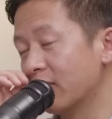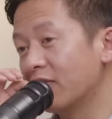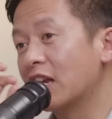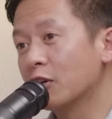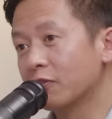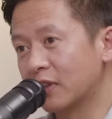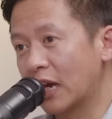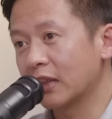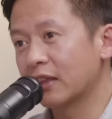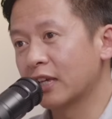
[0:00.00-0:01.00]
valley of
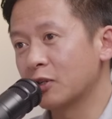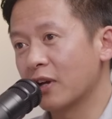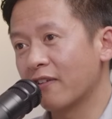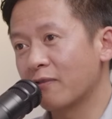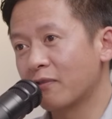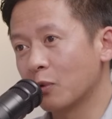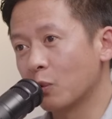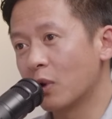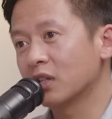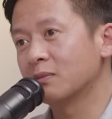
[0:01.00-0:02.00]
death that you have
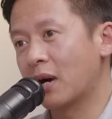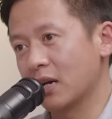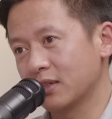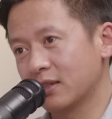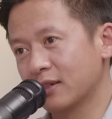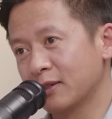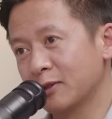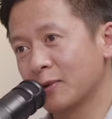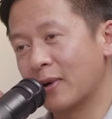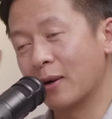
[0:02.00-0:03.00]
walked past.
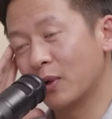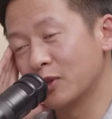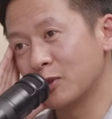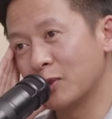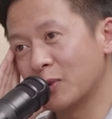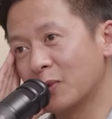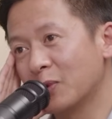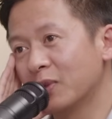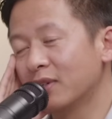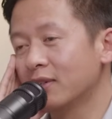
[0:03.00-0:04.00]
So I want to
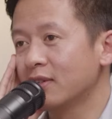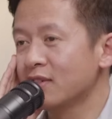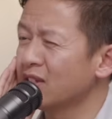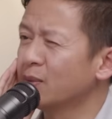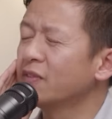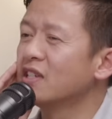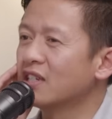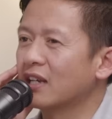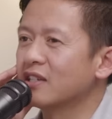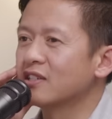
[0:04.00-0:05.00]
know some of the
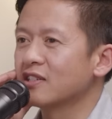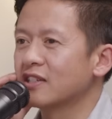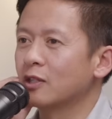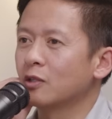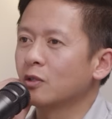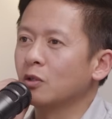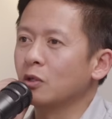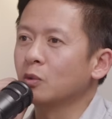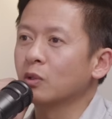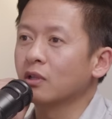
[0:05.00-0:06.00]
challenges that
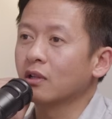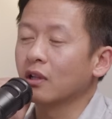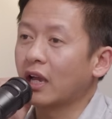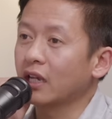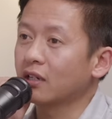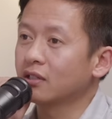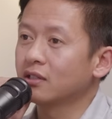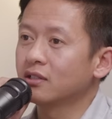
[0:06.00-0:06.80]
you would like